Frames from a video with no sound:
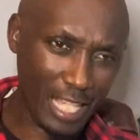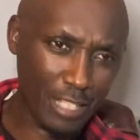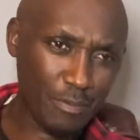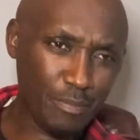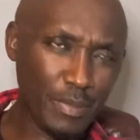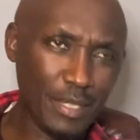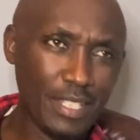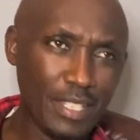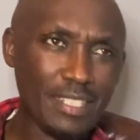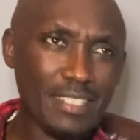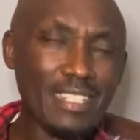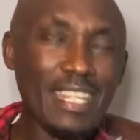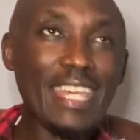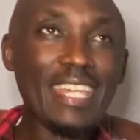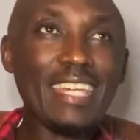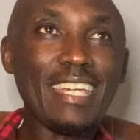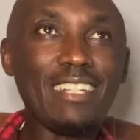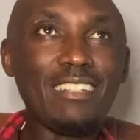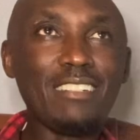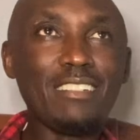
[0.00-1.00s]
been
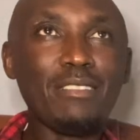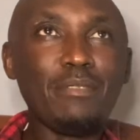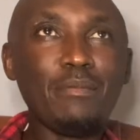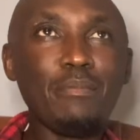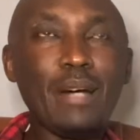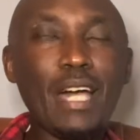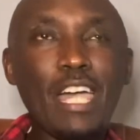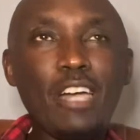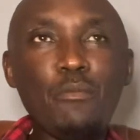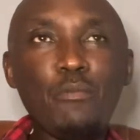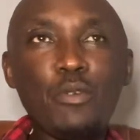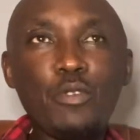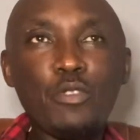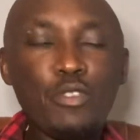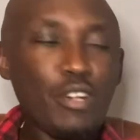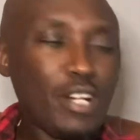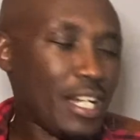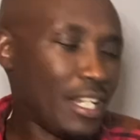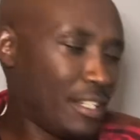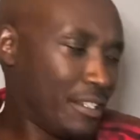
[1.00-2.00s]
taken by a
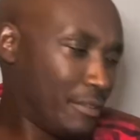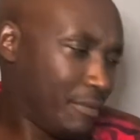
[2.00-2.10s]
Moroccan.